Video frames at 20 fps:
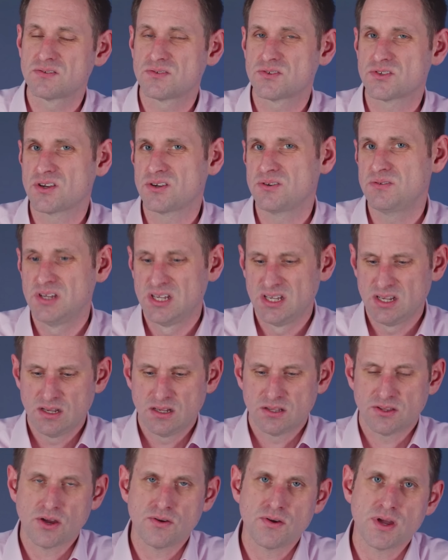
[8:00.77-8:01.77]
So
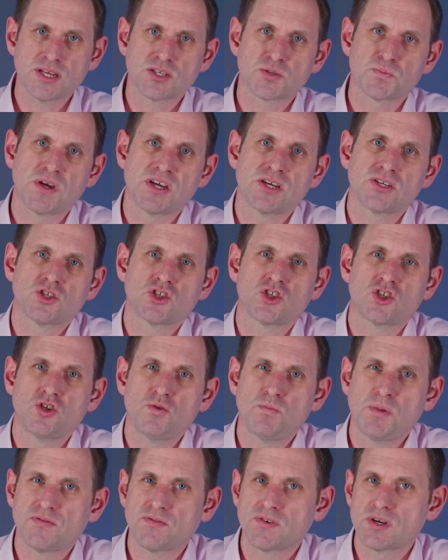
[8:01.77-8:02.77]
don't expect
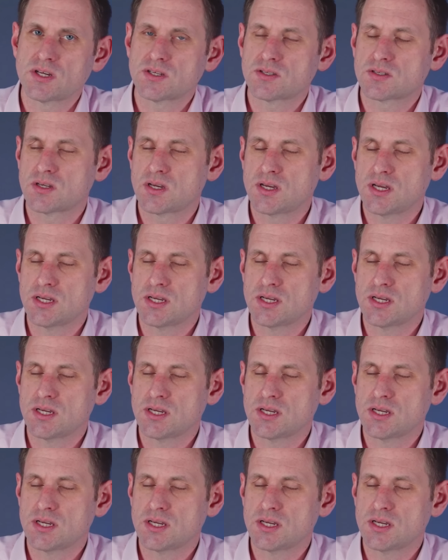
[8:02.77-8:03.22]
super fast